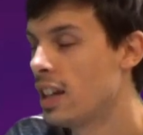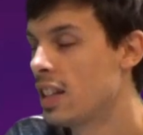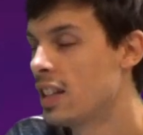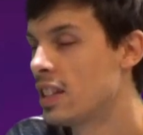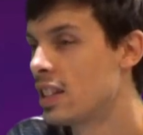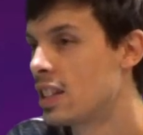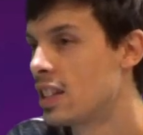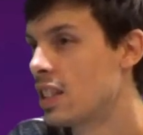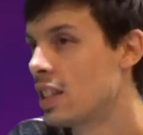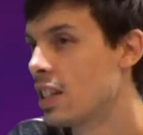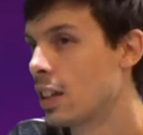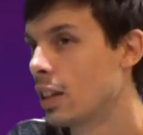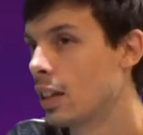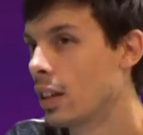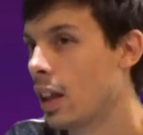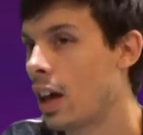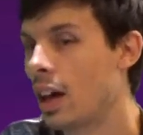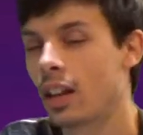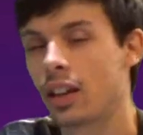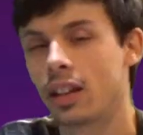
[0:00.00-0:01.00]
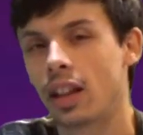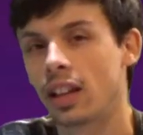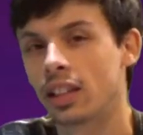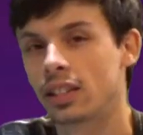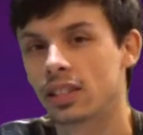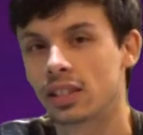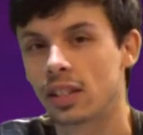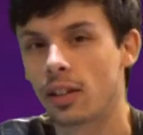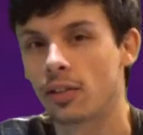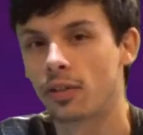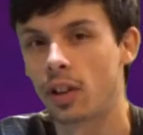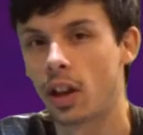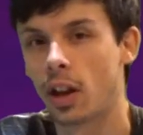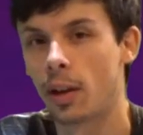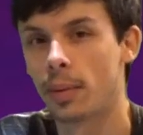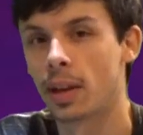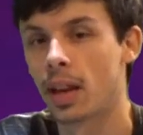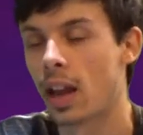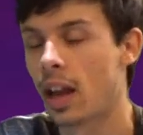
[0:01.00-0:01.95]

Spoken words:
didn't see a lot of that stuff coming.